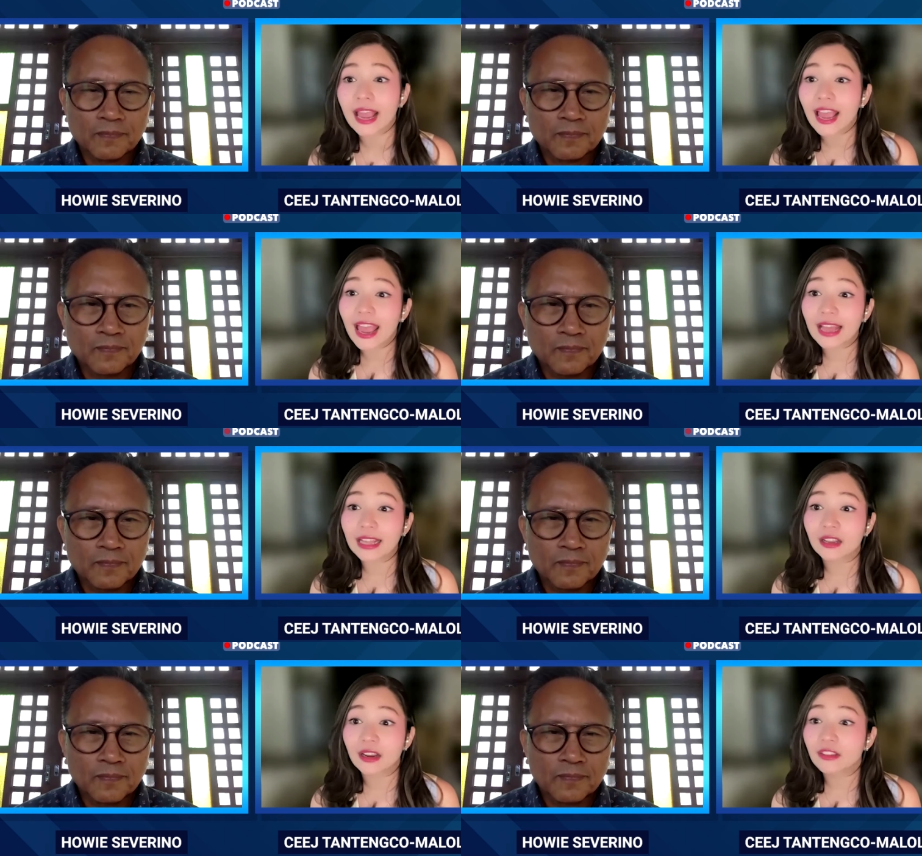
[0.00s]

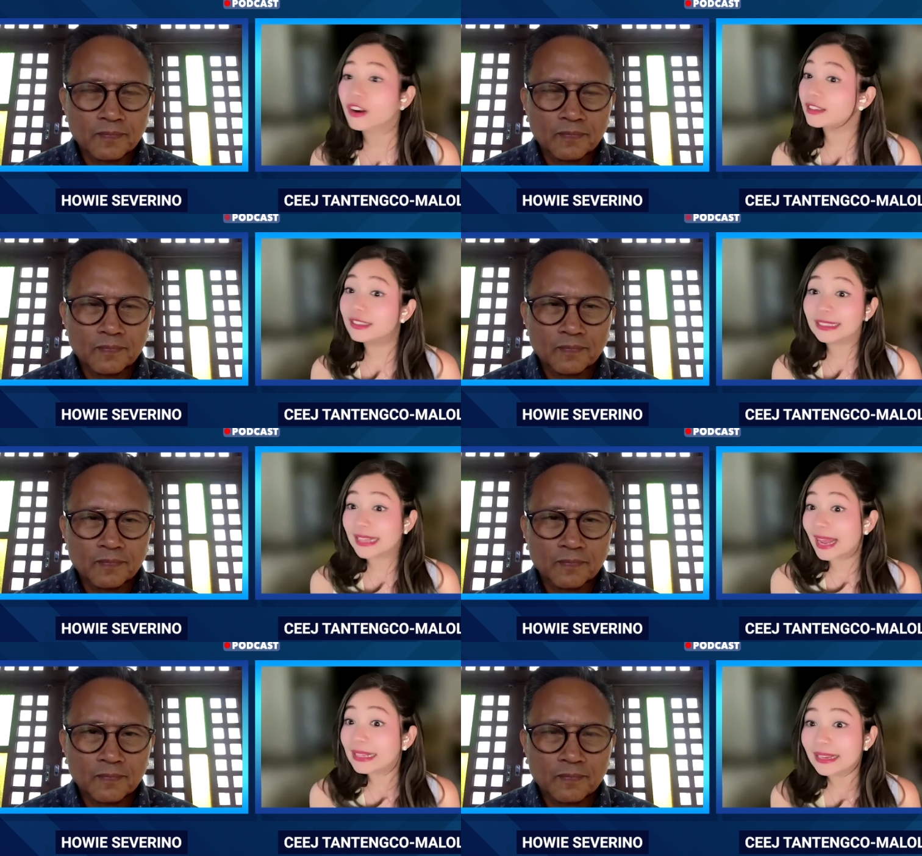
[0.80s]
Speaker 1: And they're
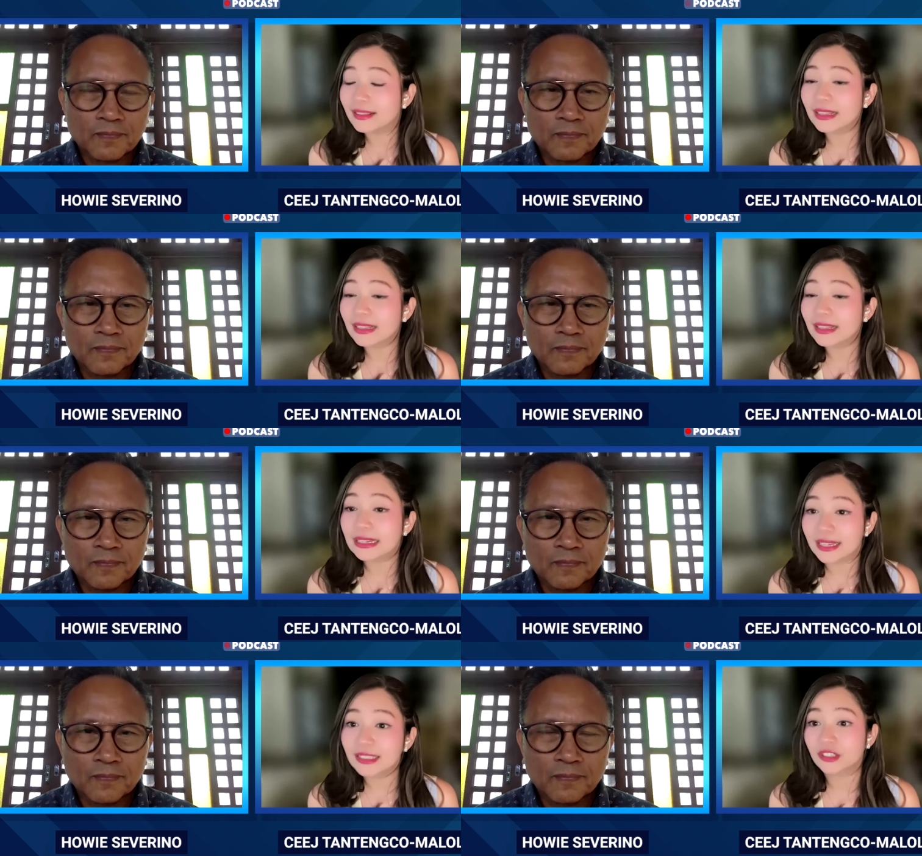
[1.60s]
understanding the
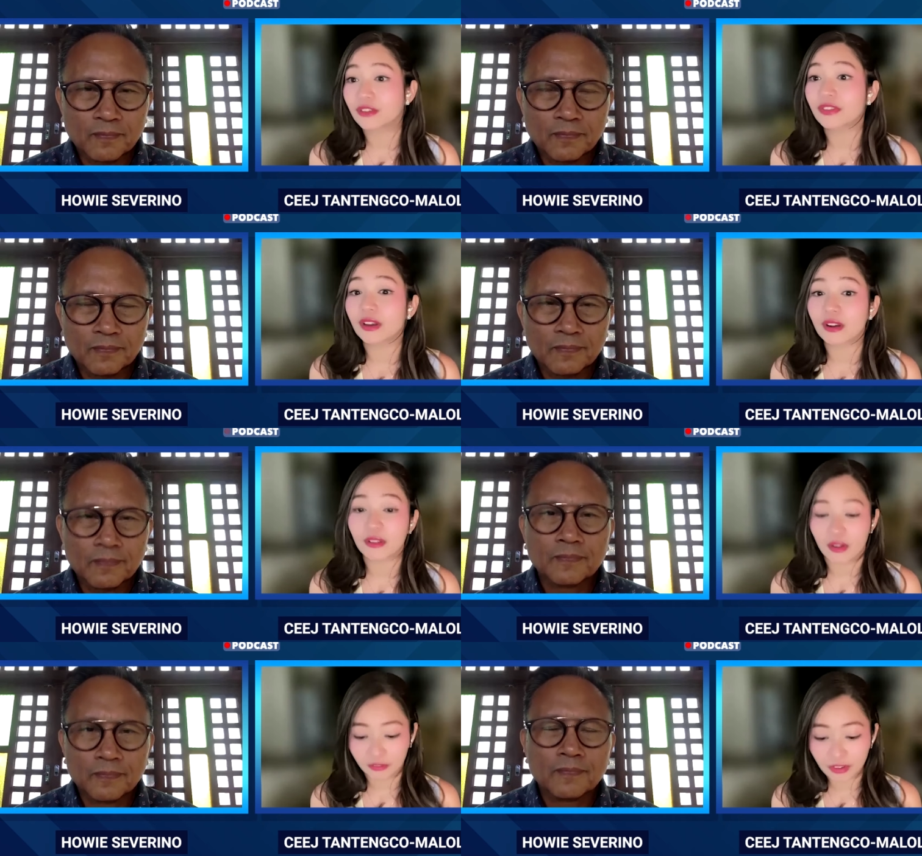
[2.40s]
needs of the
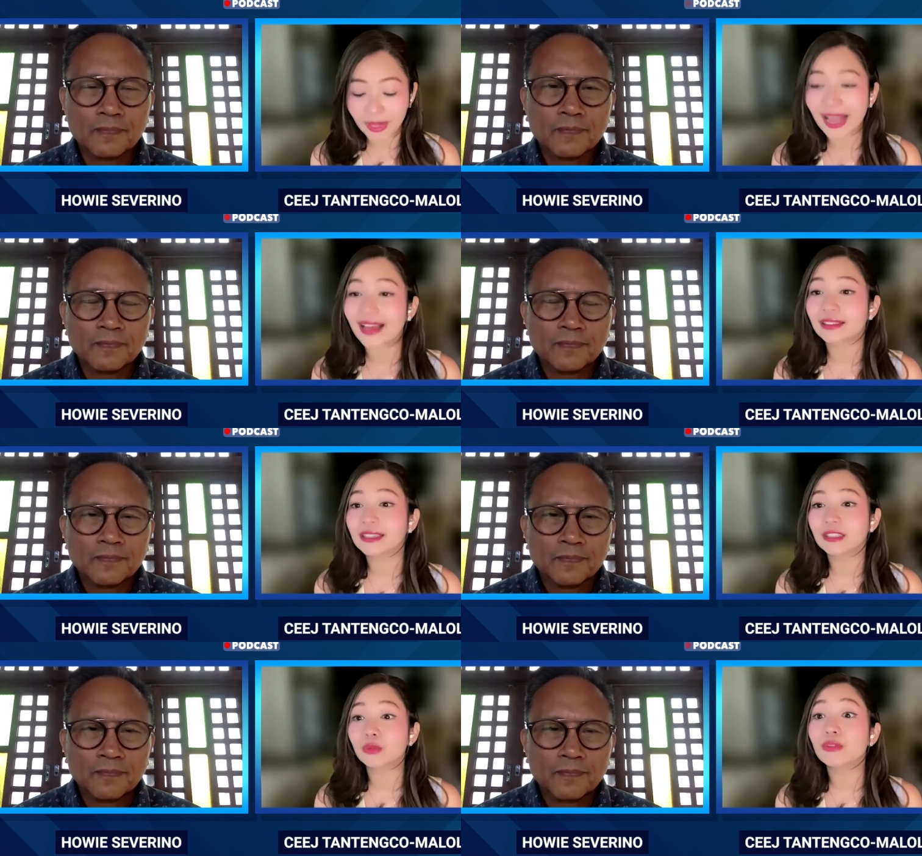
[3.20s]
female
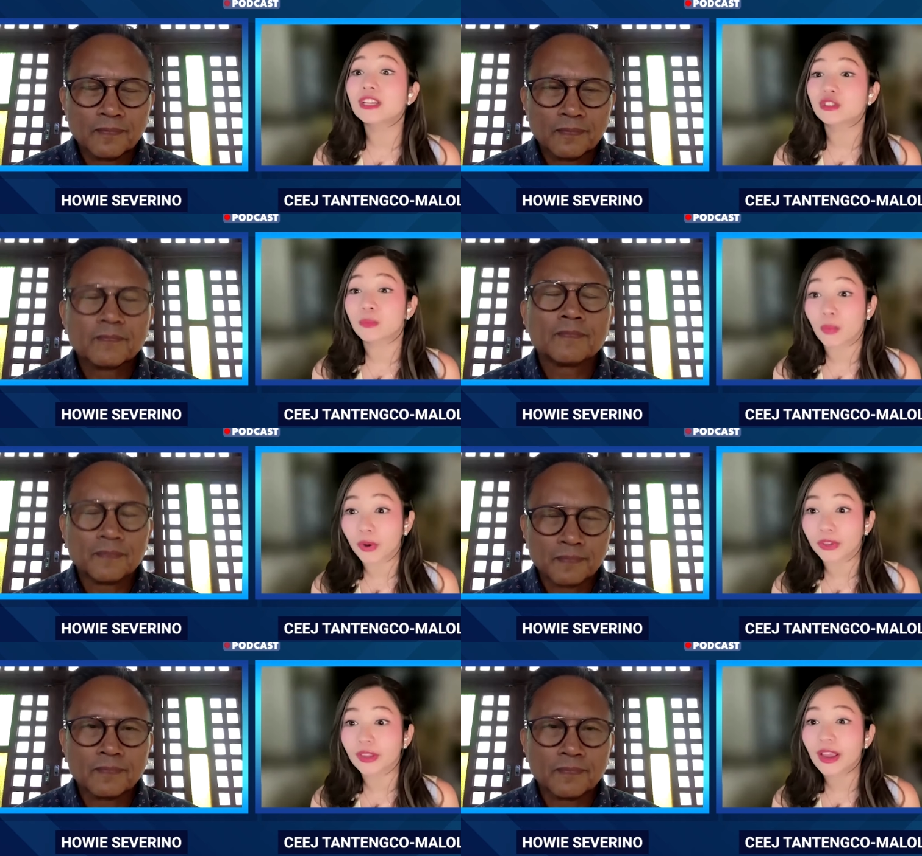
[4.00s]
athletes who they support.